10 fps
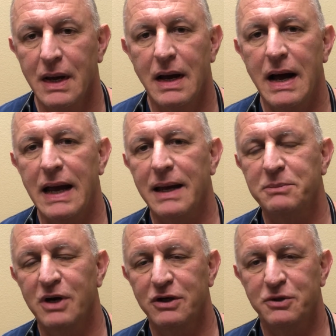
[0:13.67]
Hi, I'm
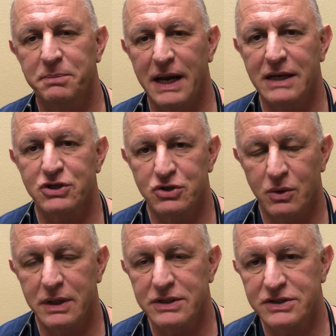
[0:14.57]
Dr. Pat
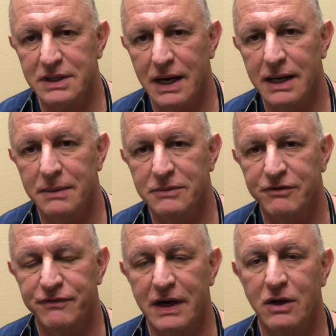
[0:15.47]
Choyce. I am the
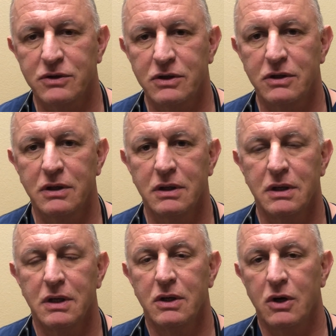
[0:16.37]
founder,
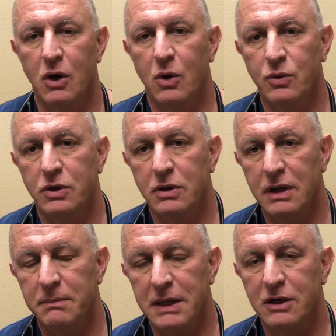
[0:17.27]
owner,
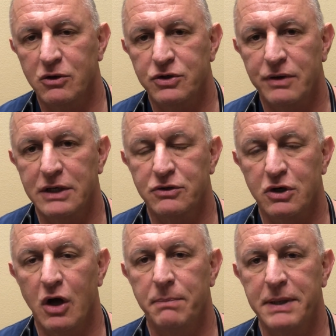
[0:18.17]
and medical director at
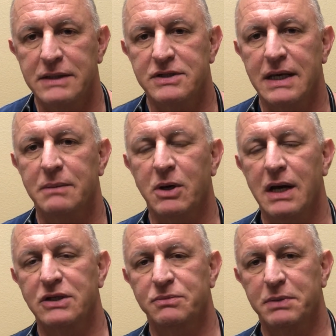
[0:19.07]
All Pets Animal
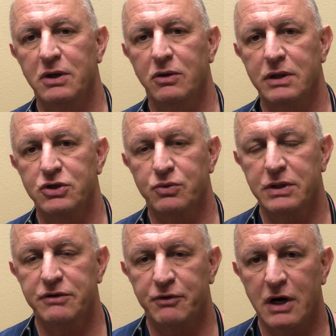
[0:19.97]
Hospital and
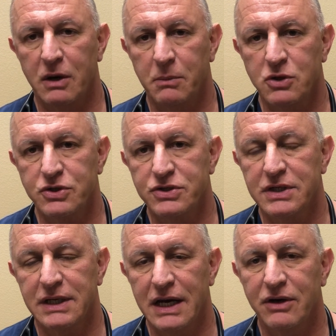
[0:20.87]
24-hour
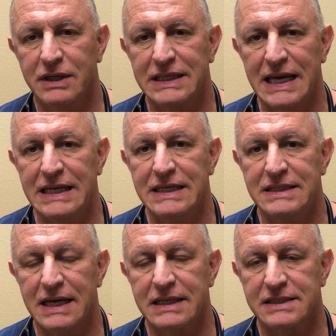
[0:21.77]
emergency care in Katy,
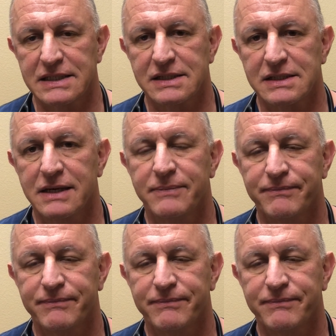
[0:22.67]
Texas.